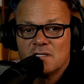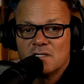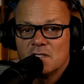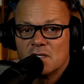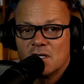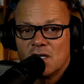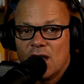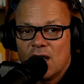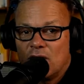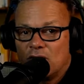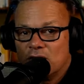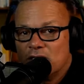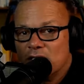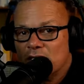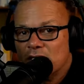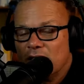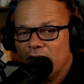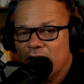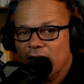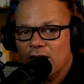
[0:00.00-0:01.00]
You're
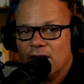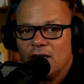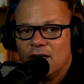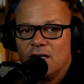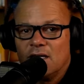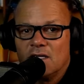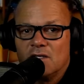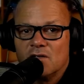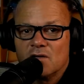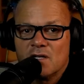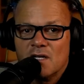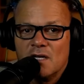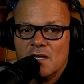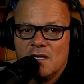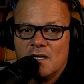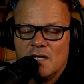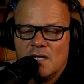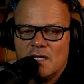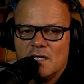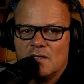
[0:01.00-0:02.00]
calculating, you're
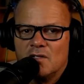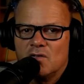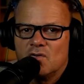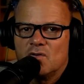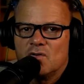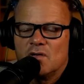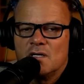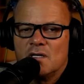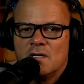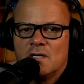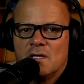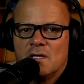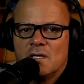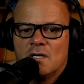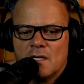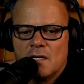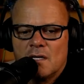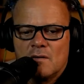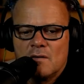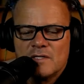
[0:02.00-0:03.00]
cunning, you're
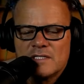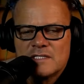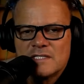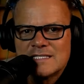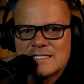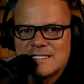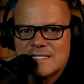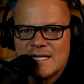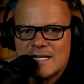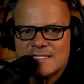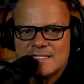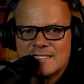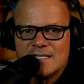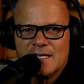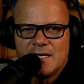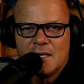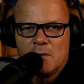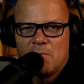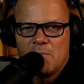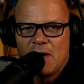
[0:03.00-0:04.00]
always
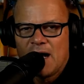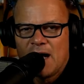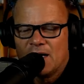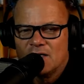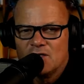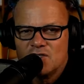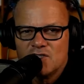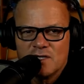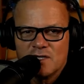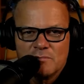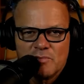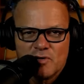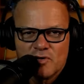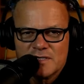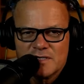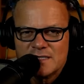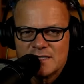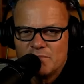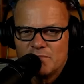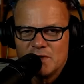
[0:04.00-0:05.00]
assessing and managing
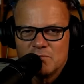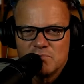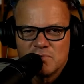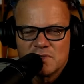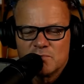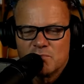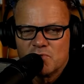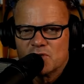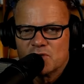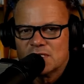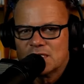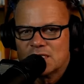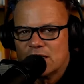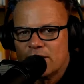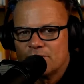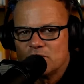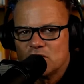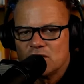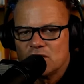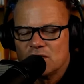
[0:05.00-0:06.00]
pers people's
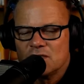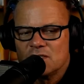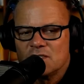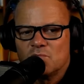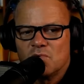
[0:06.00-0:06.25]
perceptions.